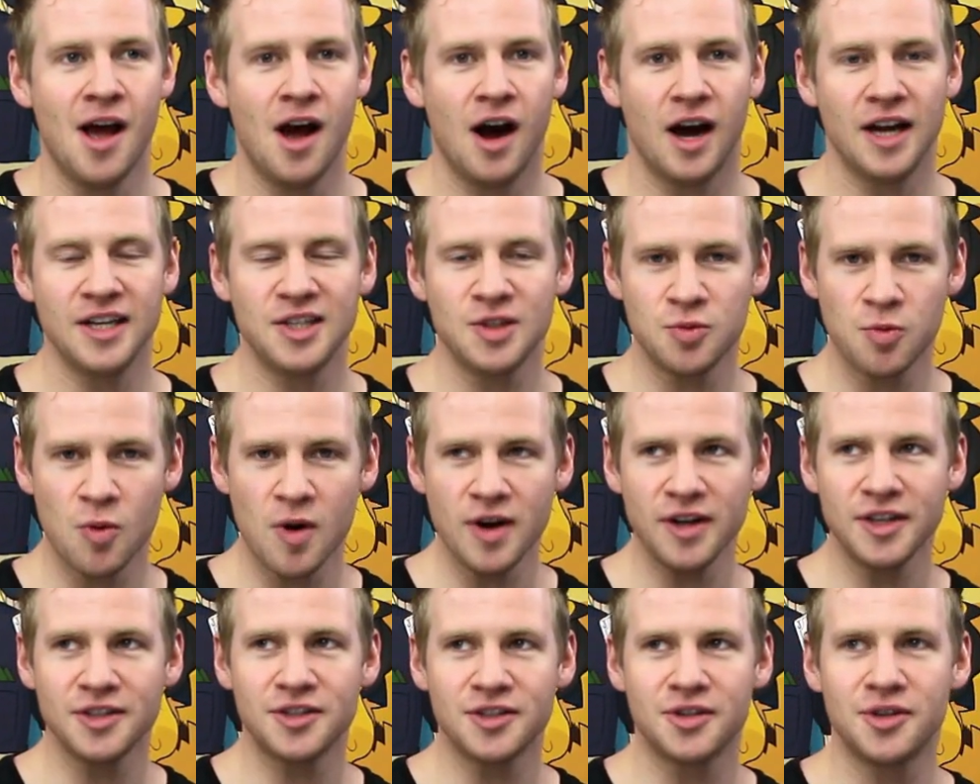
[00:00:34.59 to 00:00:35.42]
I just
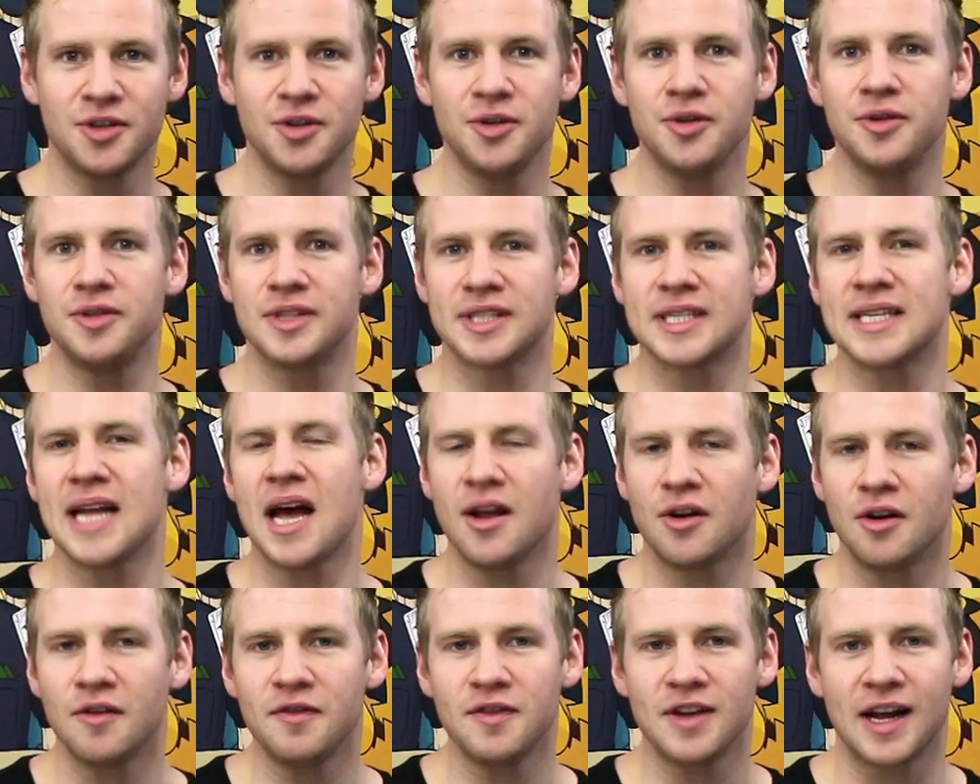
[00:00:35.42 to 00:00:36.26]
wanted to
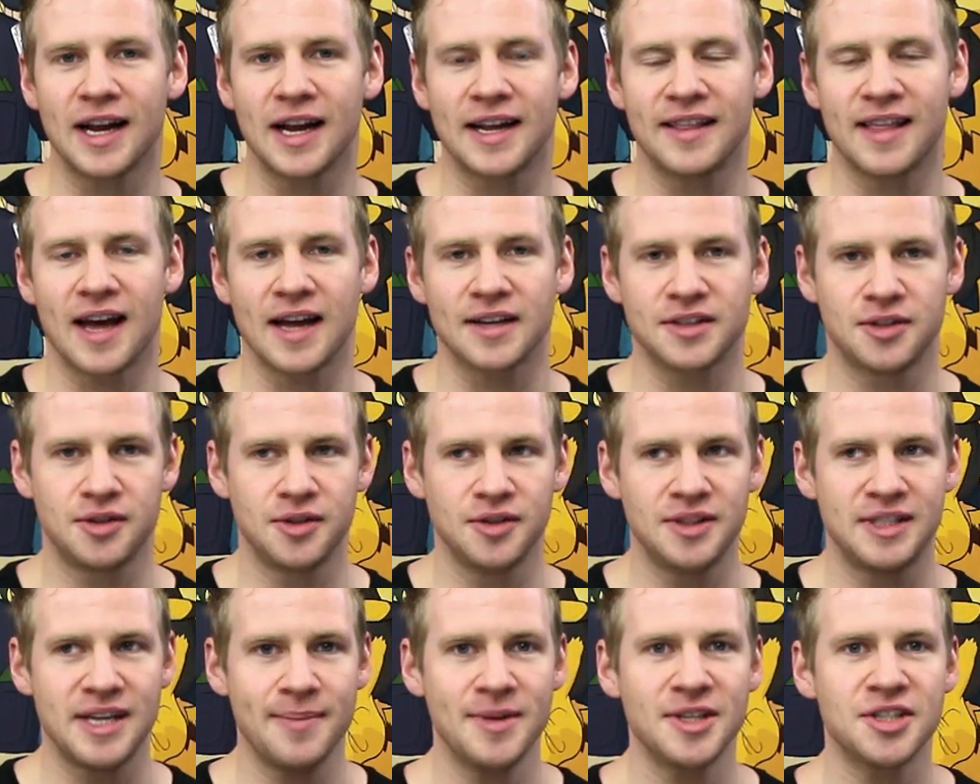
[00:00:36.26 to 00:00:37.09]
start off like that to
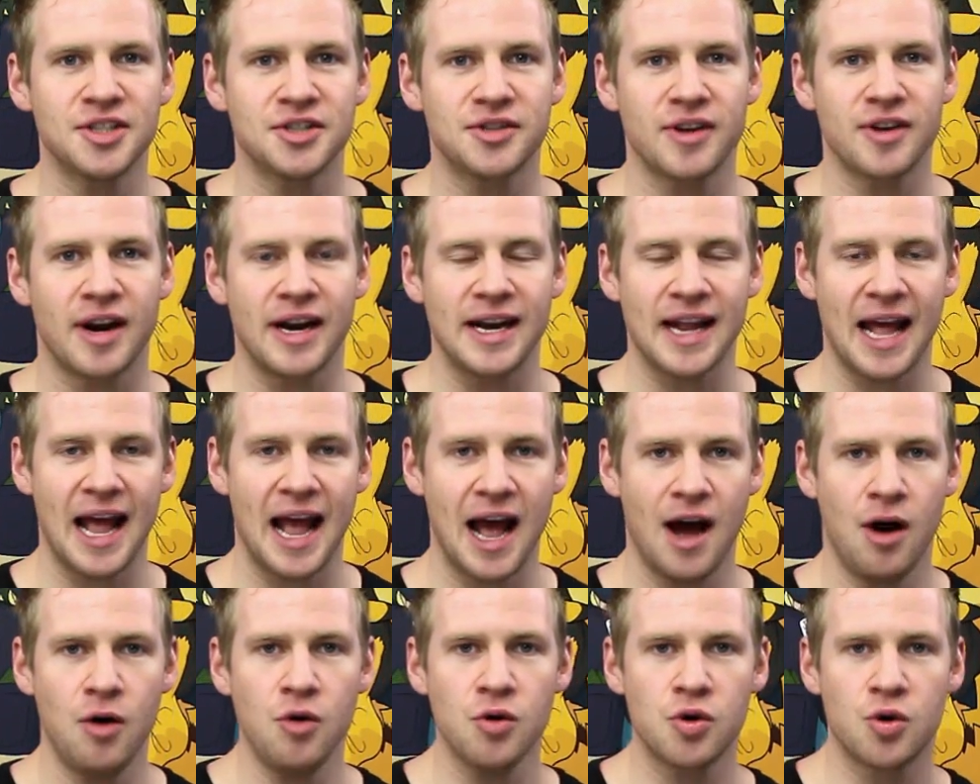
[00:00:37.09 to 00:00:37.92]
demonstrate
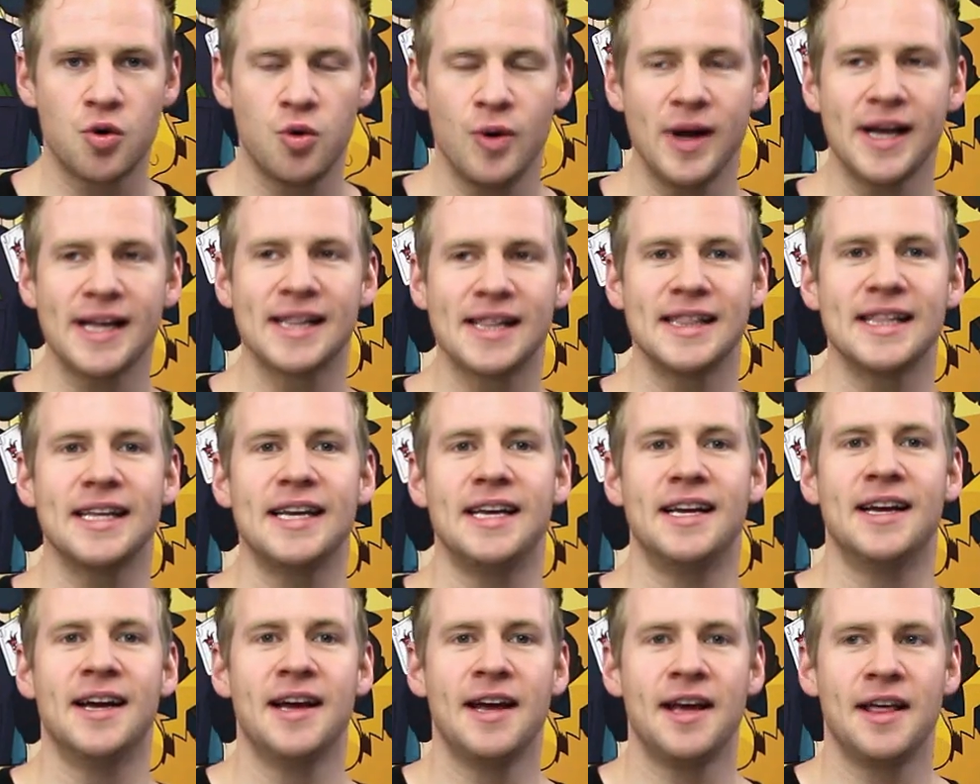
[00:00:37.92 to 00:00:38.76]
how
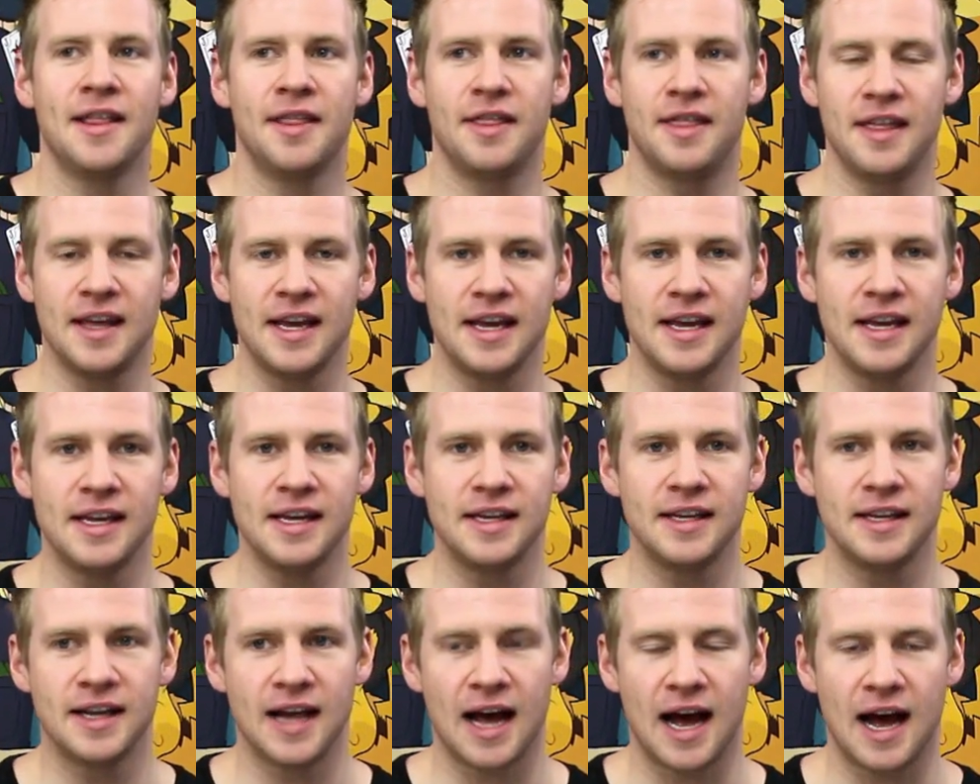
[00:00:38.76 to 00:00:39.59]
quickly
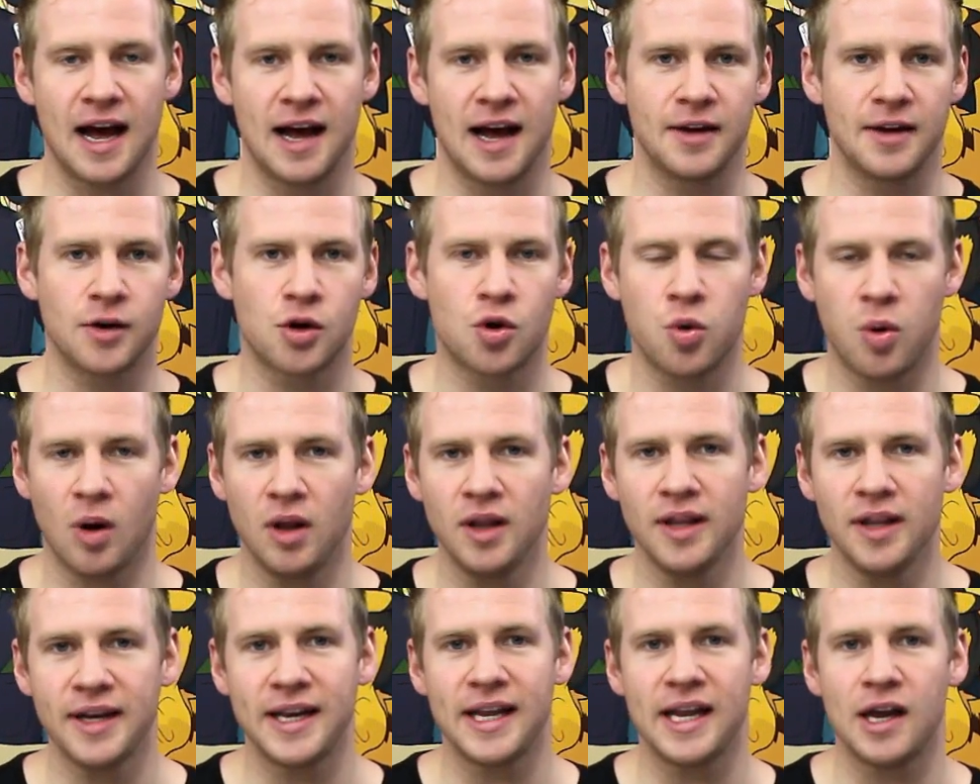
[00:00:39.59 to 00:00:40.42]
the
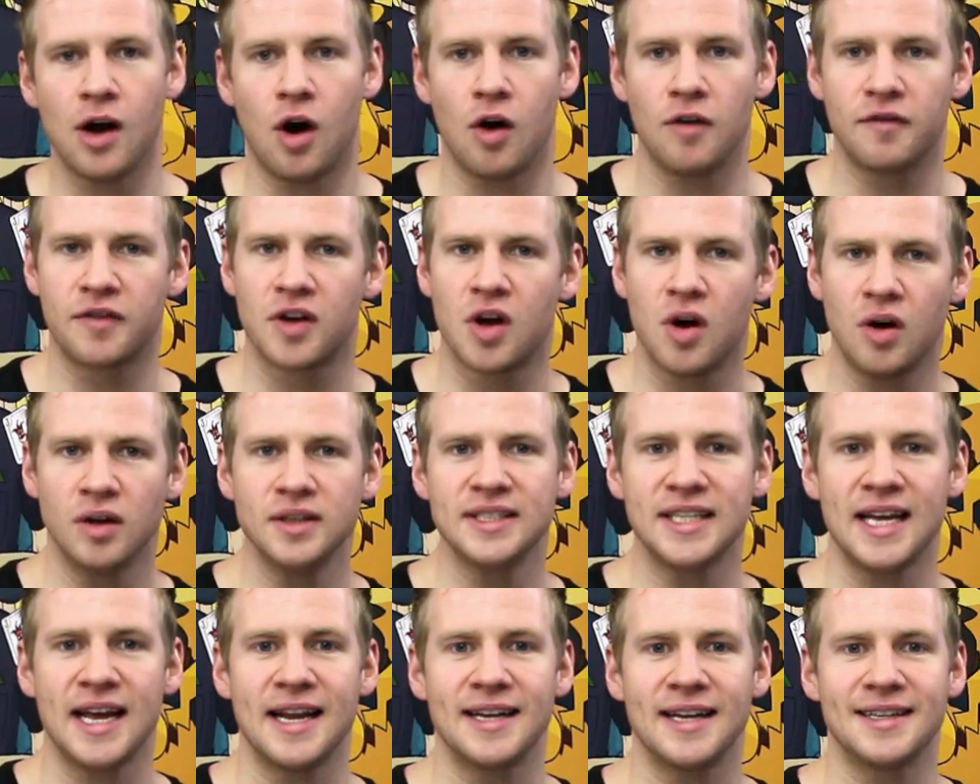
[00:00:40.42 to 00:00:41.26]
quality of
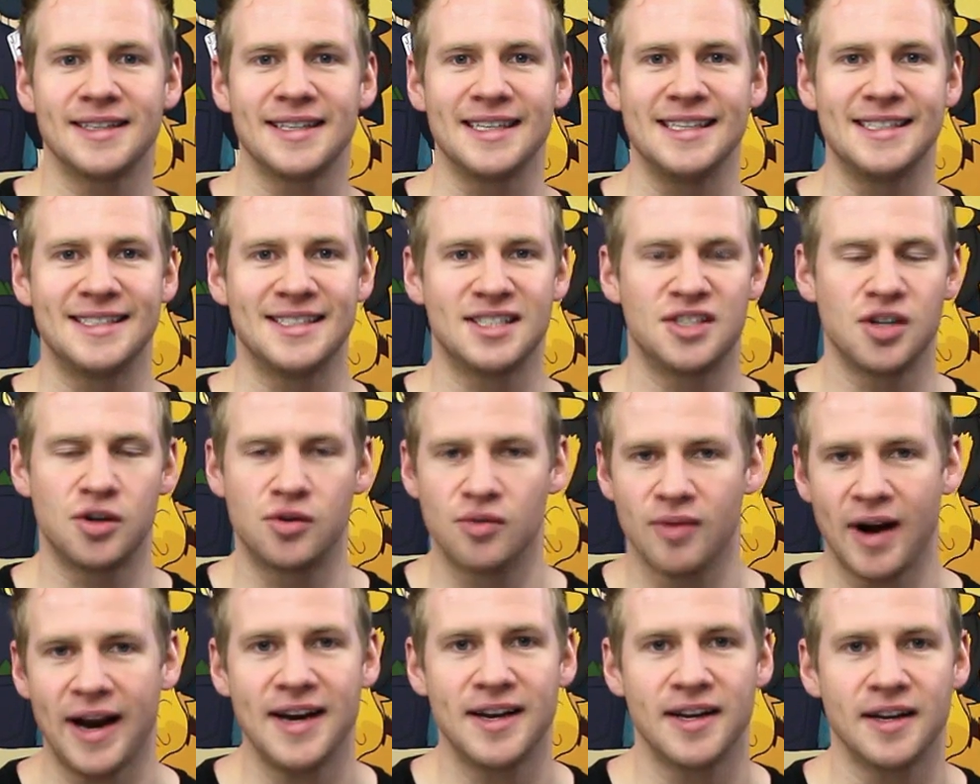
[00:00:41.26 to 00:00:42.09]
content is
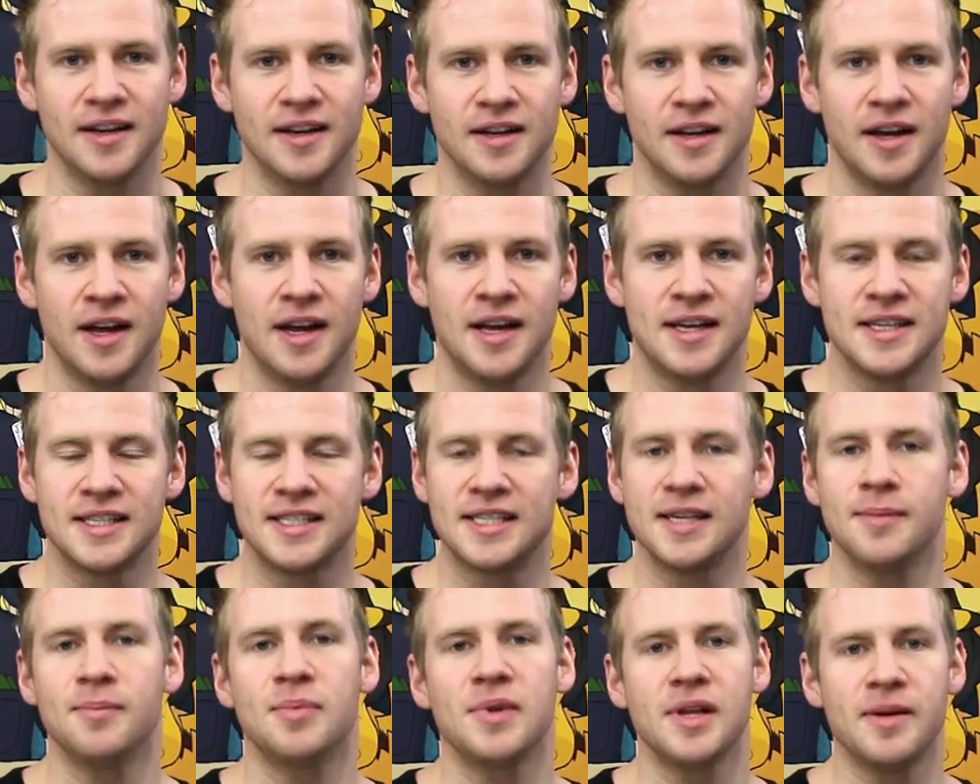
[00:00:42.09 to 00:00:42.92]
degraded
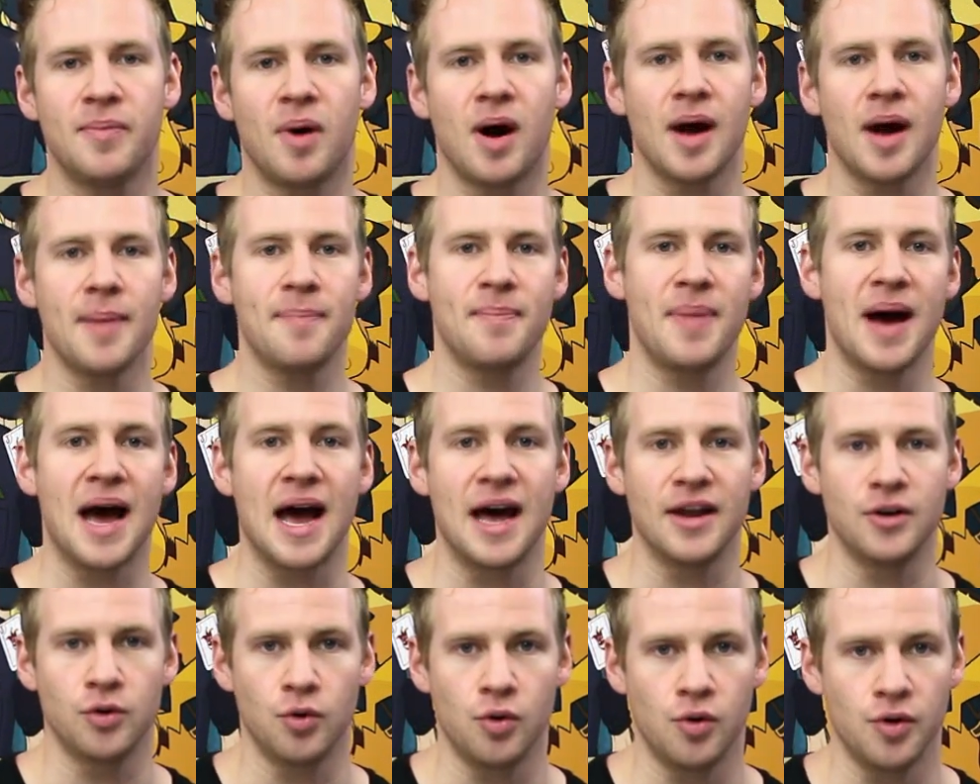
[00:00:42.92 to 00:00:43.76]
simply by
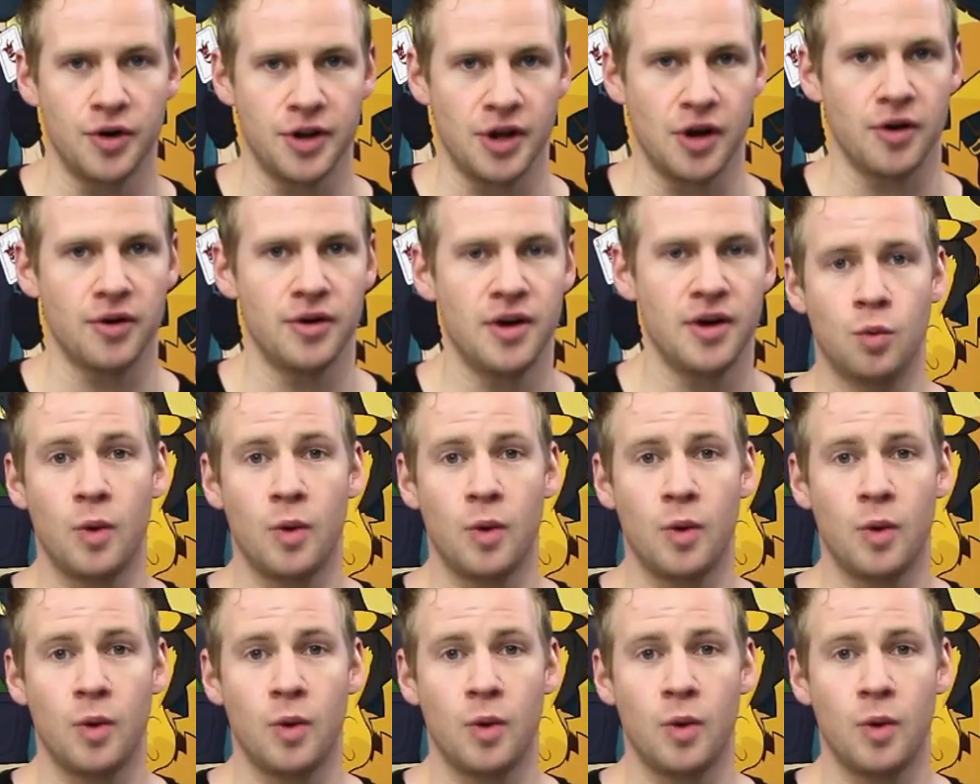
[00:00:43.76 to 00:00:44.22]
bad audio.